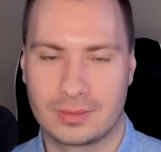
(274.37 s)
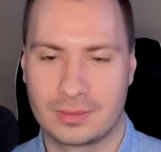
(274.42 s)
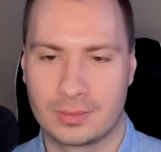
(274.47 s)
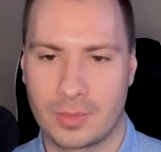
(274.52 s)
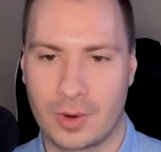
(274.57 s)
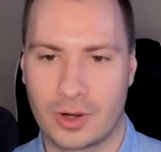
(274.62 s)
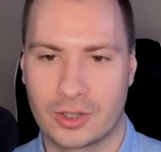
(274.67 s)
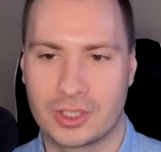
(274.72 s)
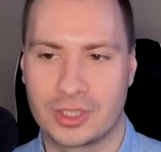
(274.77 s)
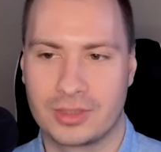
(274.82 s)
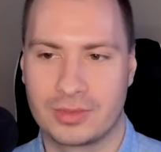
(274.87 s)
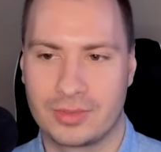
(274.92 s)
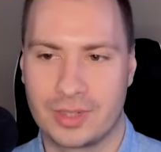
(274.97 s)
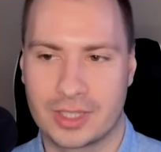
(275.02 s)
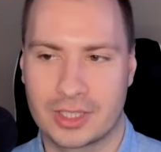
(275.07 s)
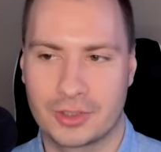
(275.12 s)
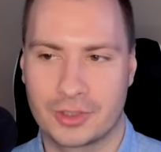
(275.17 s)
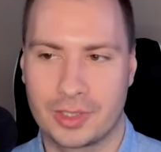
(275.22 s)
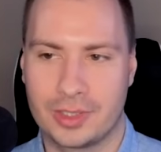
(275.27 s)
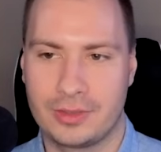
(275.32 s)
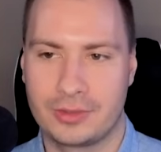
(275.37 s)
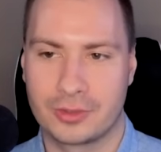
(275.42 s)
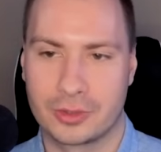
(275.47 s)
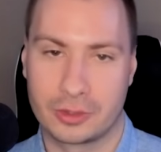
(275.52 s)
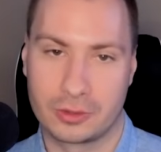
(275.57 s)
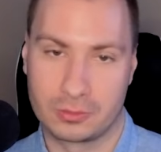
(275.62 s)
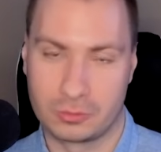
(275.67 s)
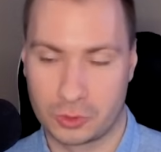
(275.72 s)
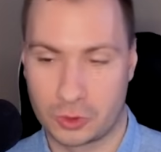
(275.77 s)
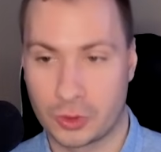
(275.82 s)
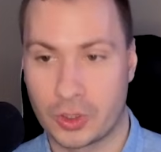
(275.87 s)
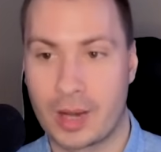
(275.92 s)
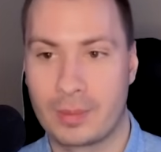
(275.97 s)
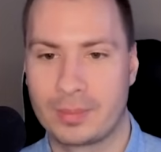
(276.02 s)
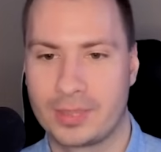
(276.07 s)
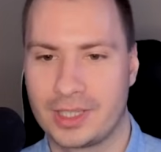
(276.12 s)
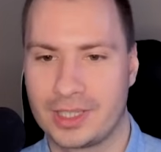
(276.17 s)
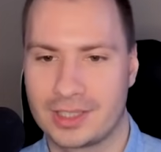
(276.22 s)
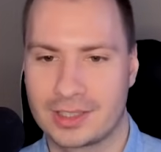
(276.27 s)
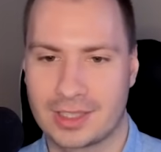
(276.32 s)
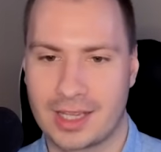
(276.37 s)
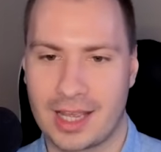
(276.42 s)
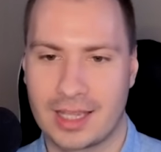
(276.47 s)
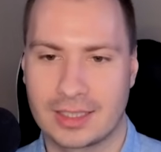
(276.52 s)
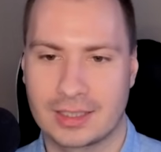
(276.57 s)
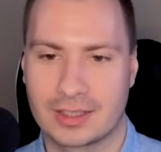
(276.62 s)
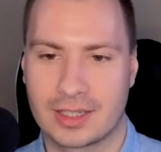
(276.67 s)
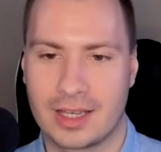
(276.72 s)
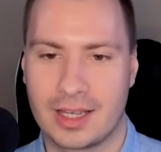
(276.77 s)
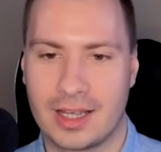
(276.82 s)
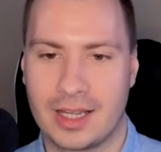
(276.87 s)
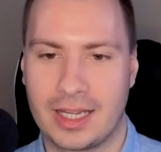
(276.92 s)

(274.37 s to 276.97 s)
margin of victory for Trump in this case.